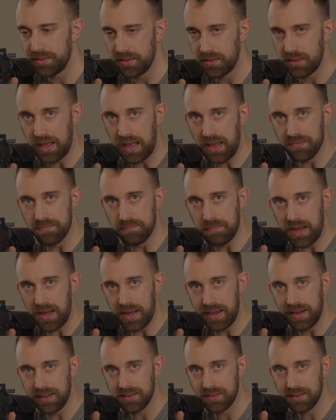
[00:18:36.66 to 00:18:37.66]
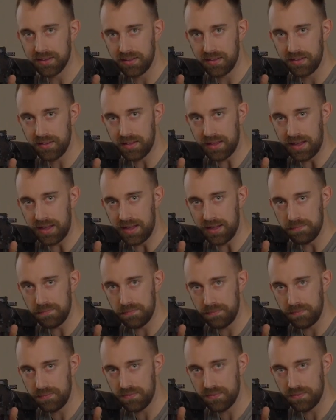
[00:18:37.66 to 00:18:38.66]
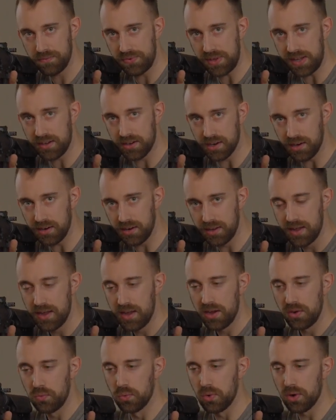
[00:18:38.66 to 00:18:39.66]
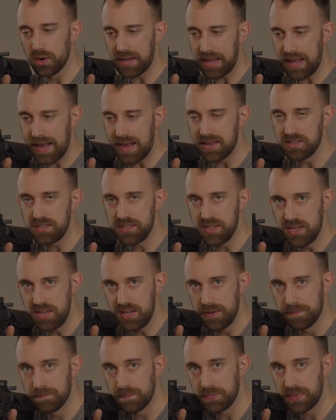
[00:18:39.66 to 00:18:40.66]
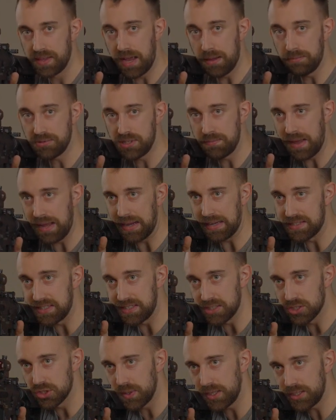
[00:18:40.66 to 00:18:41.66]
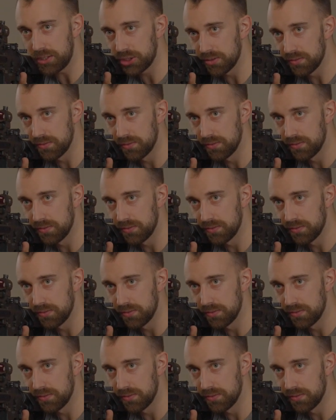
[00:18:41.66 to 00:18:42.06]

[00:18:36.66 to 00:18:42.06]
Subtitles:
have my finger work as the empty magazine switch,